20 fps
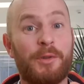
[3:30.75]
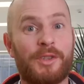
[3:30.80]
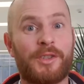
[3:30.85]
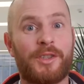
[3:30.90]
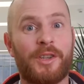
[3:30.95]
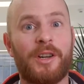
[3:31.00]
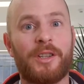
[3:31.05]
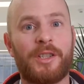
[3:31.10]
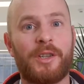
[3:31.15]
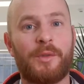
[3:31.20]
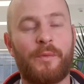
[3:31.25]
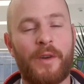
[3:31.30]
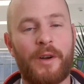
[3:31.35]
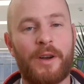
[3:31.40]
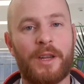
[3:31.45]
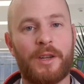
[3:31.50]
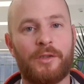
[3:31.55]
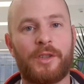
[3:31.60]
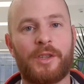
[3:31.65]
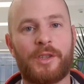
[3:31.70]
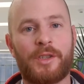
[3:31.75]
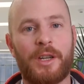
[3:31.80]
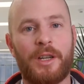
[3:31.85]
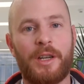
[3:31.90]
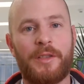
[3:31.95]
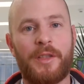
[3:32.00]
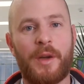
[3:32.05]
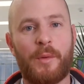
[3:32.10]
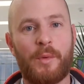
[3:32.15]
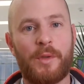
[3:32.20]
started very
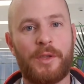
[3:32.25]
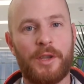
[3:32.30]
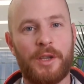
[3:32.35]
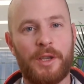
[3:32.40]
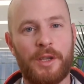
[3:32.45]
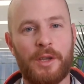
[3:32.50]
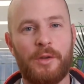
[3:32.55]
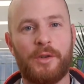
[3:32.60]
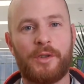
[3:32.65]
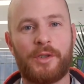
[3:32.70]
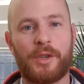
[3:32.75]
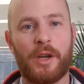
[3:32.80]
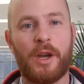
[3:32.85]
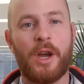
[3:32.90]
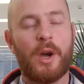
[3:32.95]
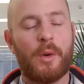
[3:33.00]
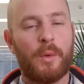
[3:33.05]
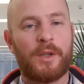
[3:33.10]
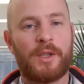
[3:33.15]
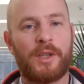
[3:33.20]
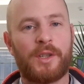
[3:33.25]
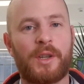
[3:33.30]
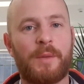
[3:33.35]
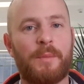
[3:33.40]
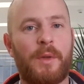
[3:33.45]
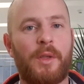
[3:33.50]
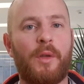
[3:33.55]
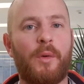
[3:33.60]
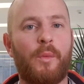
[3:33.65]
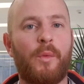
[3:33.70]
interestingly there with the user, which is
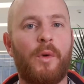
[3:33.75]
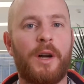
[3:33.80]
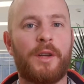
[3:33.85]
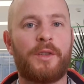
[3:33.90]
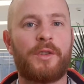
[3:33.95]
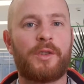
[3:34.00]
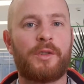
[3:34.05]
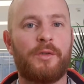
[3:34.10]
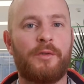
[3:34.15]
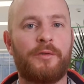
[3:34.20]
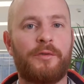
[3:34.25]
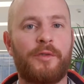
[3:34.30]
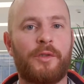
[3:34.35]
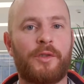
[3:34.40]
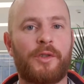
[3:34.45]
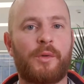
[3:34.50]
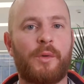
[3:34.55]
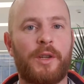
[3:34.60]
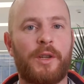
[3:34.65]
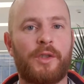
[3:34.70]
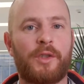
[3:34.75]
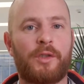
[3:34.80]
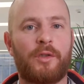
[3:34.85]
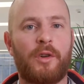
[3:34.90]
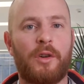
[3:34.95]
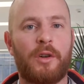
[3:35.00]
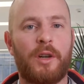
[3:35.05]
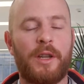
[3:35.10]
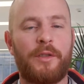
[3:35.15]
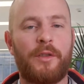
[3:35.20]
something that WiredScore feels quite
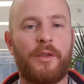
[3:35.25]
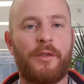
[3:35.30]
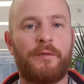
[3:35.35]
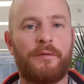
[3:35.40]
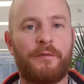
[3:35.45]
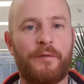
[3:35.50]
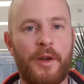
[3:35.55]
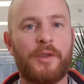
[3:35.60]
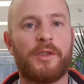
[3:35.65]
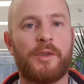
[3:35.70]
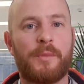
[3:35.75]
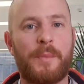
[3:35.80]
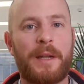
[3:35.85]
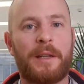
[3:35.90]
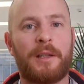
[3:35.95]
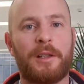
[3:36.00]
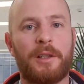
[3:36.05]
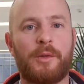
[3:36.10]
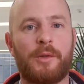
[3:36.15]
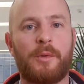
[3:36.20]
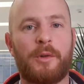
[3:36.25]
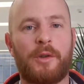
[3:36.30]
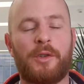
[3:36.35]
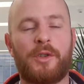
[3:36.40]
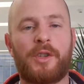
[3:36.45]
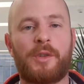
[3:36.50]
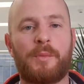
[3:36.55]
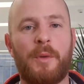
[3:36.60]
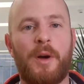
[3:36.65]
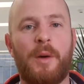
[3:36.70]
strongly, that fundamental to a
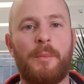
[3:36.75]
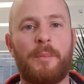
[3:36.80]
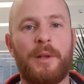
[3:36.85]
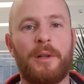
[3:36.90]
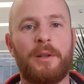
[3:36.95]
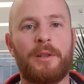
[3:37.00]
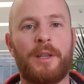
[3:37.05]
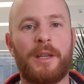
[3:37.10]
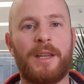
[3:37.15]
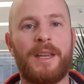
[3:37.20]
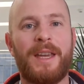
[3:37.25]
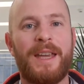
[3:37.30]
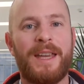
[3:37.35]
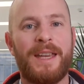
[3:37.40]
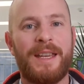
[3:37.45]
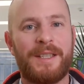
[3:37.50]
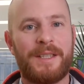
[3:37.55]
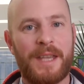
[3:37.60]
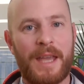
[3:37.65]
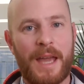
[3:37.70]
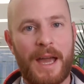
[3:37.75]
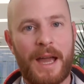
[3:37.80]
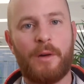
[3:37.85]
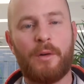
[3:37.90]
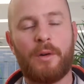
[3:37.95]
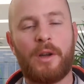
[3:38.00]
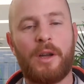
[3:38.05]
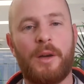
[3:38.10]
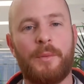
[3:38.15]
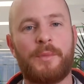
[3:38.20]
good smart building is the
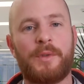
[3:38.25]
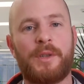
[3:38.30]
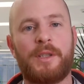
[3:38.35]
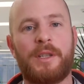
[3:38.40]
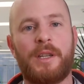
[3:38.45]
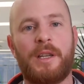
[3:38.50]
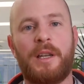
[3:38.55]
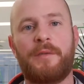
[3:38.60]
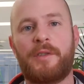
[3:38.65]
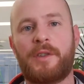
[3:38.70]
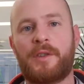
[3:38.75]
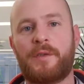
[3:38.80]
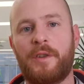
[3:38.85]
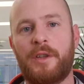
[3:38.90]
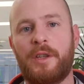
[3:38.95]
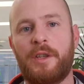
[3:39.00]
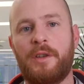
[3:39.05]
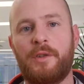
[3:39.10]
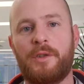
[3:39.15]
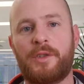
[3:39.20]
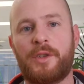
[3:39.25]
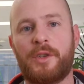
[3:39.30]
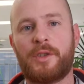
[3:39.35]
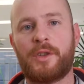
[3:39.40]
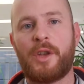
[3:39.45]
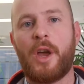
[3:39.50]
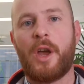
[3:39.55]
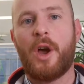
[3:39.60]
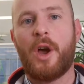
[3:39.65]
outcomes it delivers for users.